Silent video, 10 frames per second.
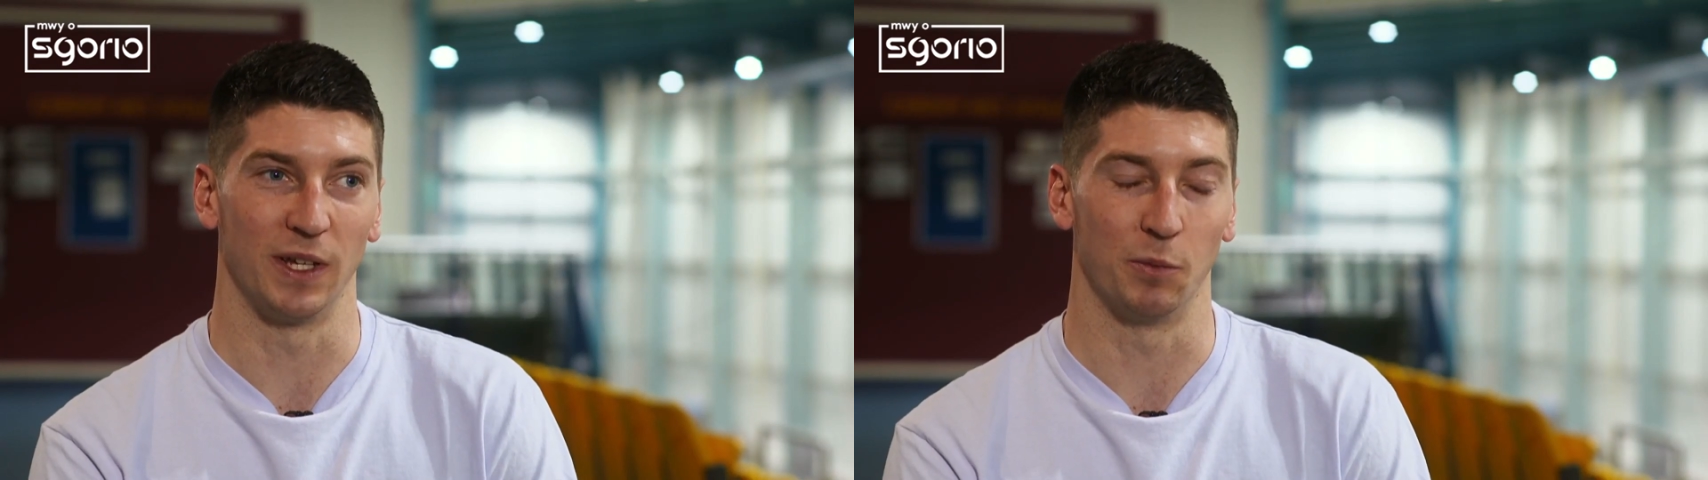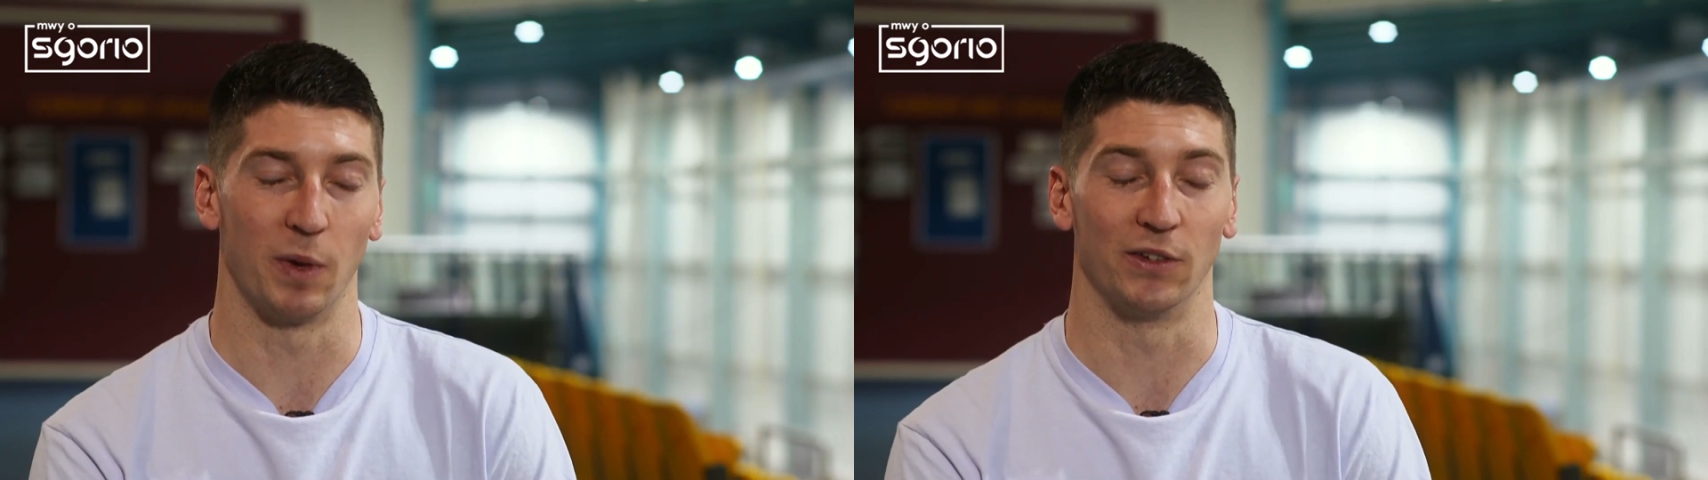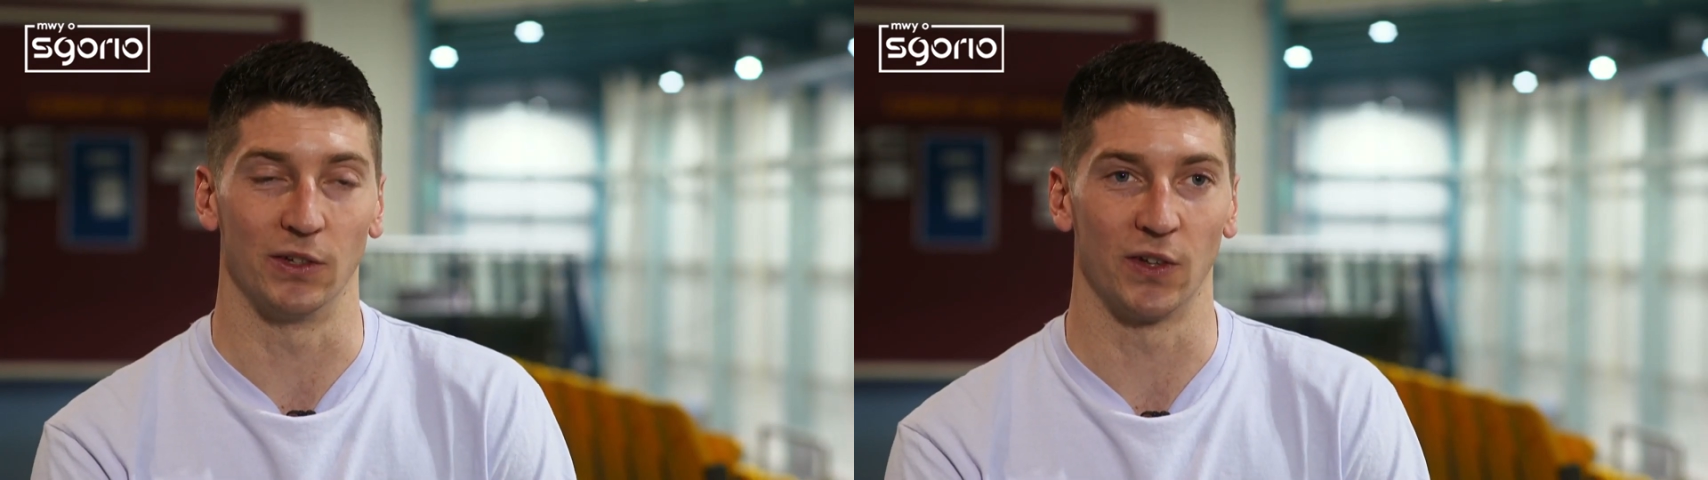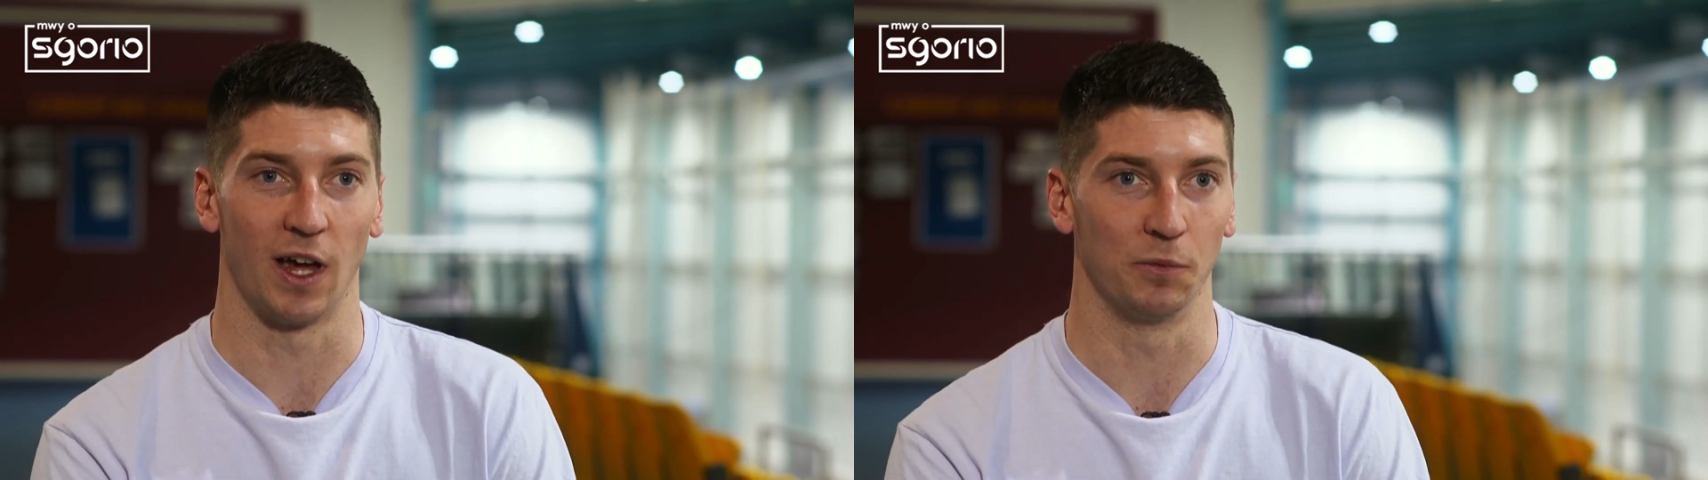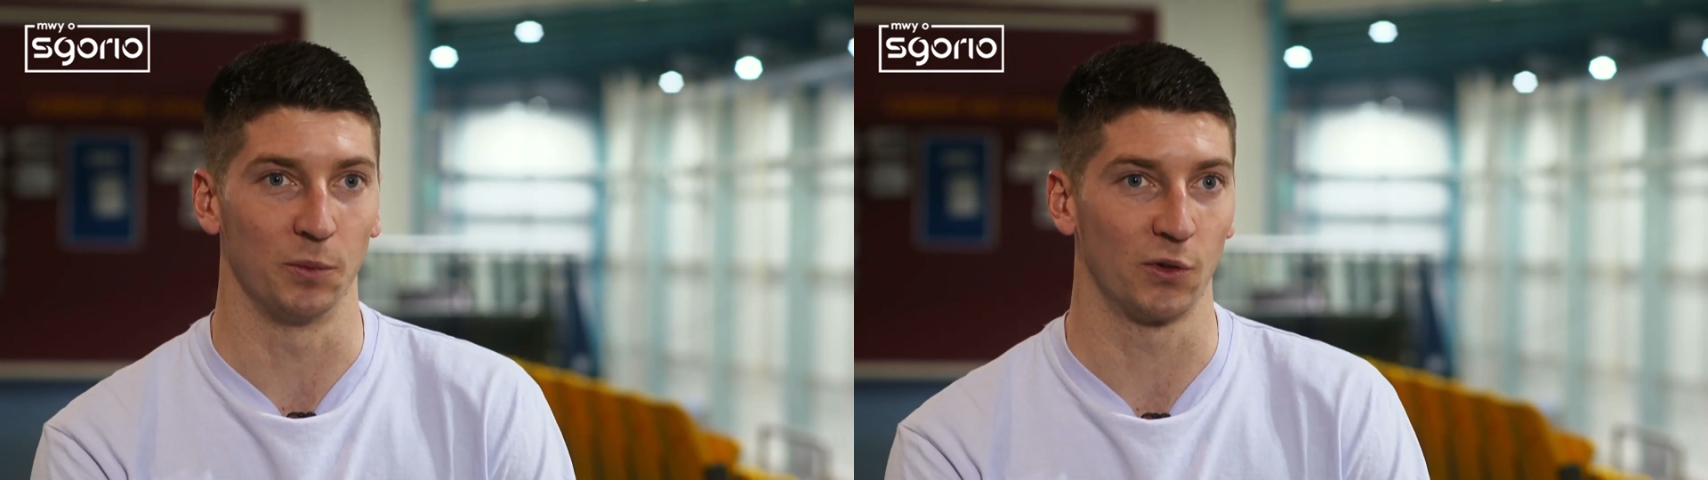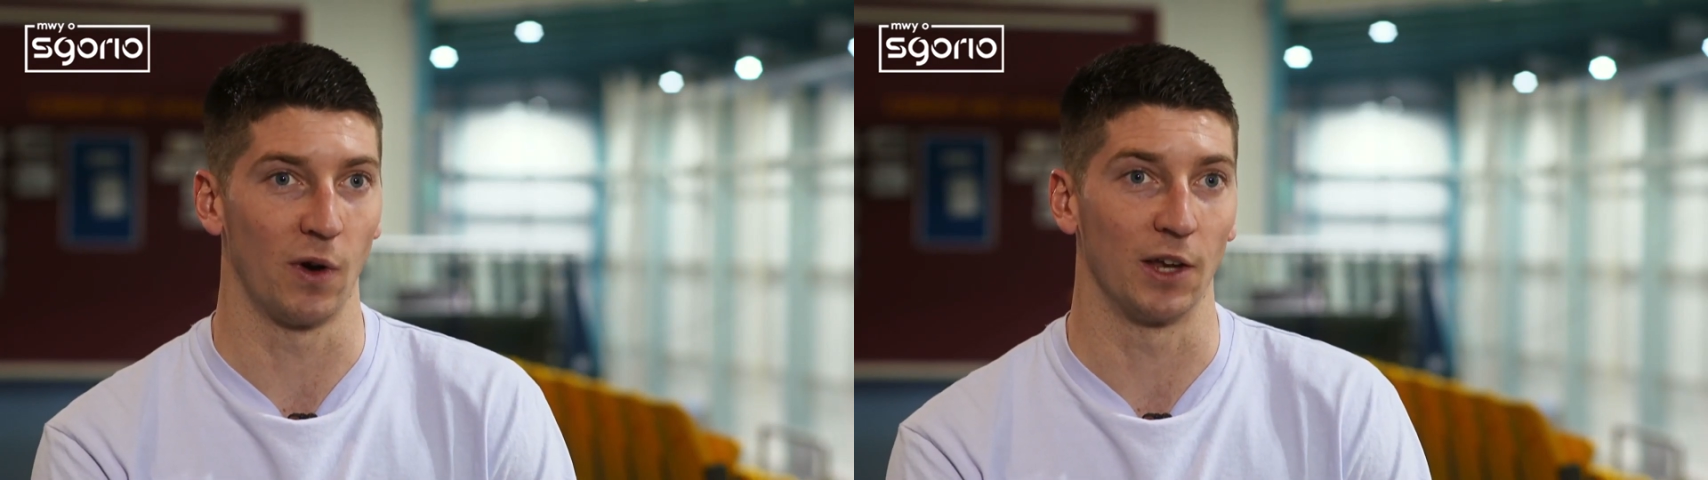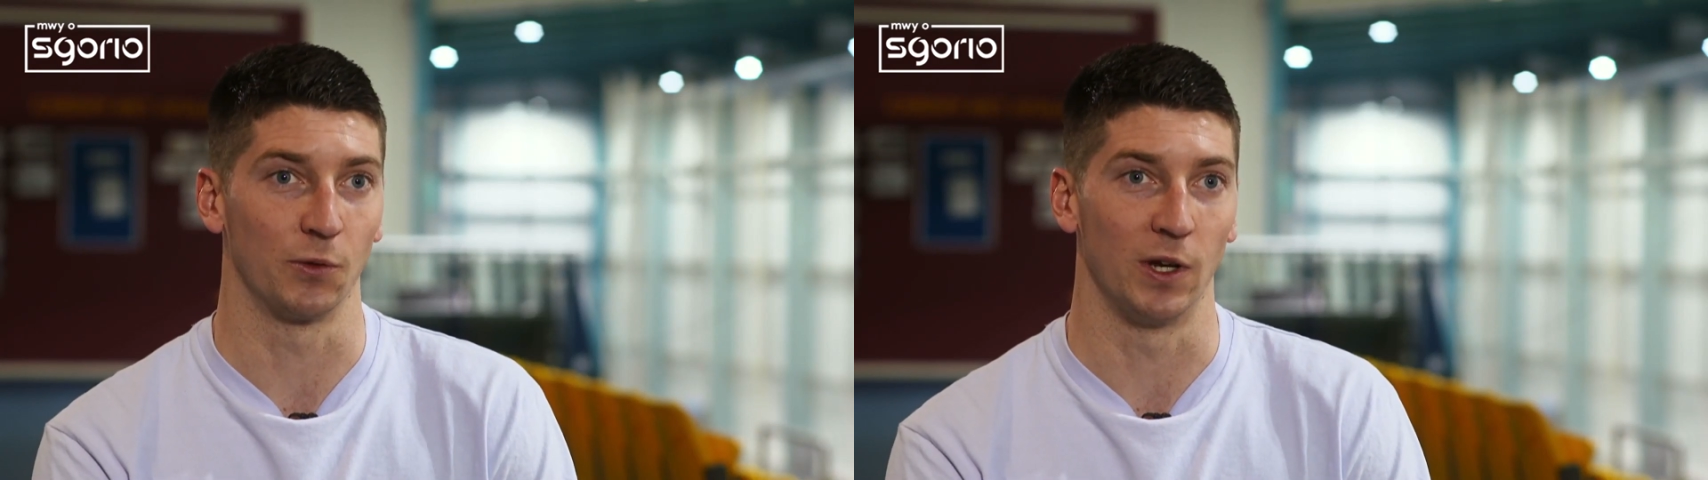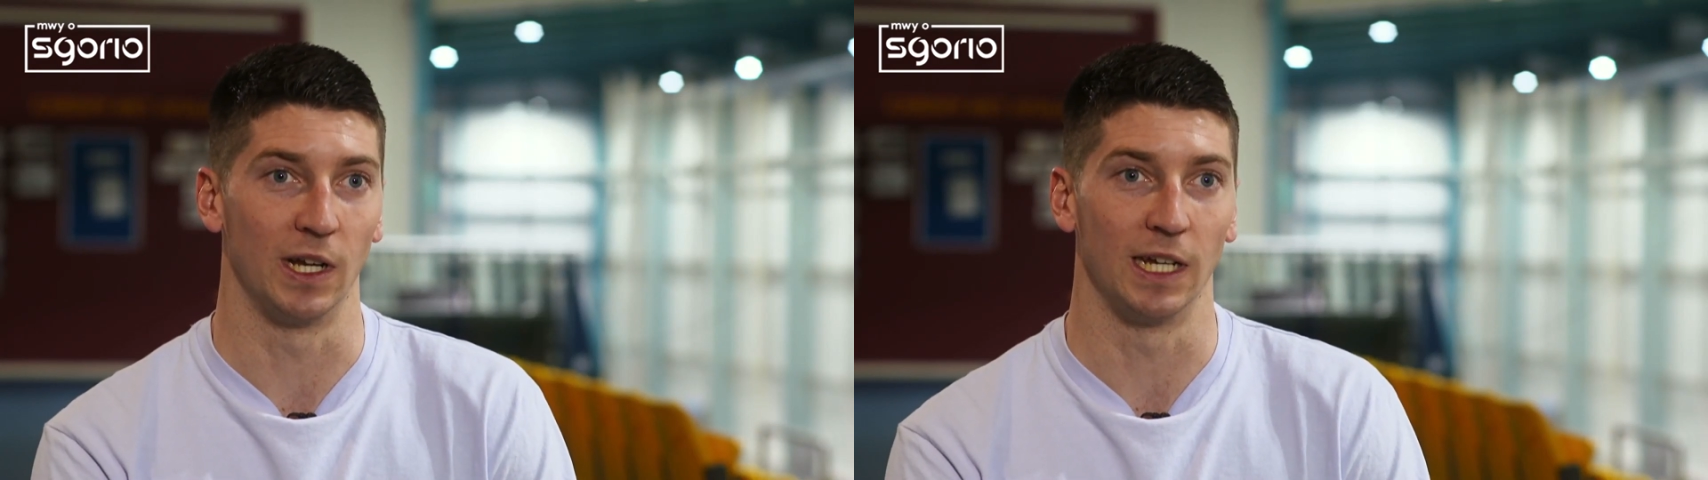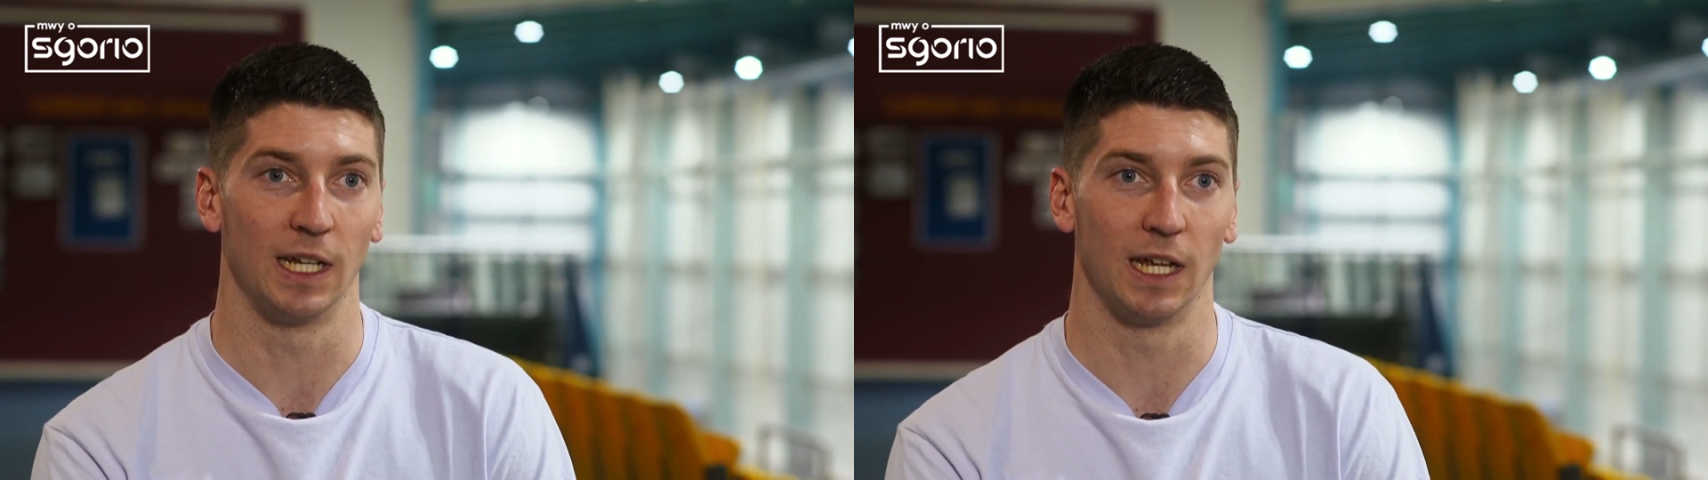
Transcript: basically starting from scratch, really,